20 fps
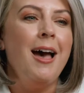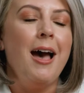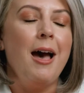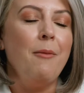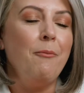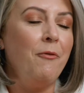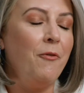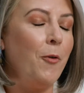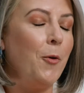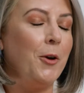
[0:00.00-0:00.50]

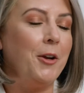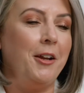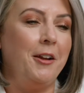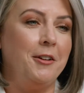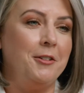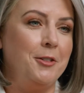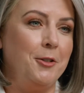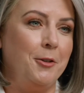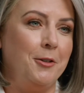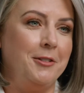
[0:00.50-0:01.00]
I'm 40
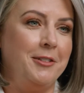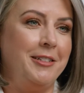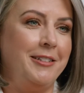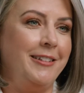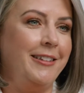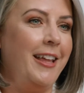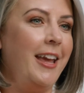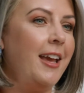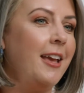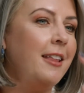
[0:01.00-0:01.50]
years old.
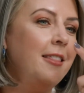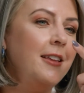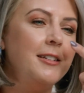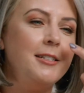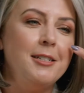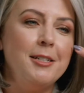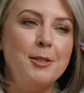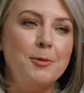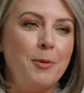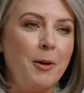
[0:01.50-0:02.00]
Like,
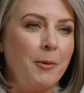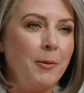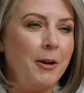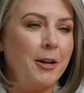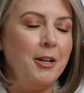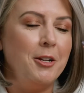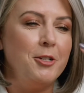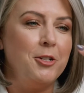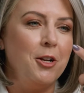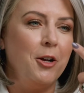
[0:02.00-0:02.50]
this is where we're
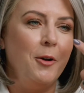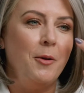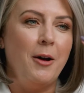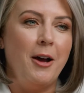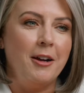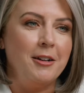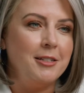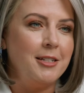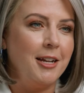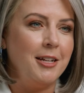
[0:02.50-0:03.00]
gonna show
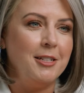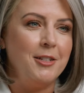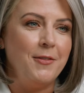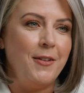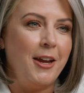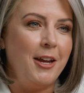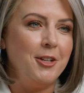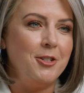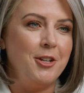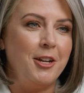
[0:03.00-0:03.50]
our signs of
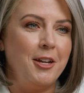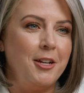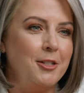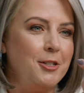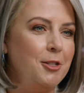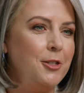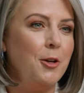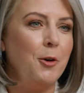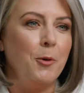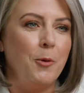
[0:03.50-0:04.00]
aging
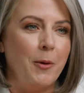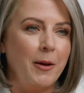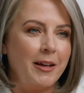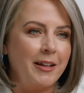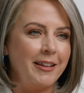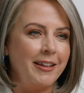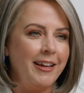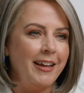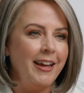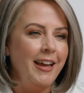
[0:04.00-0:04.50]
so
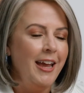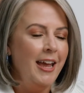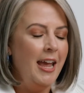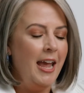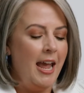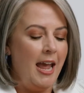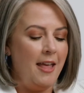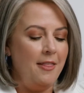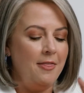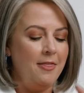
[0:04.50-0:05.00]
quickly.
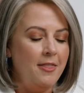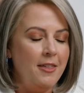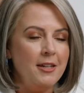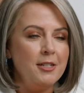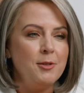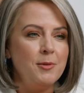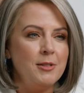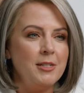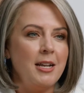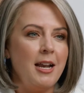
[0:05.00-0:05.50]
And
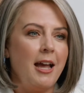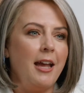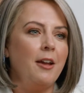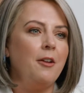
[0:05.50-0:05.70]
this was an eye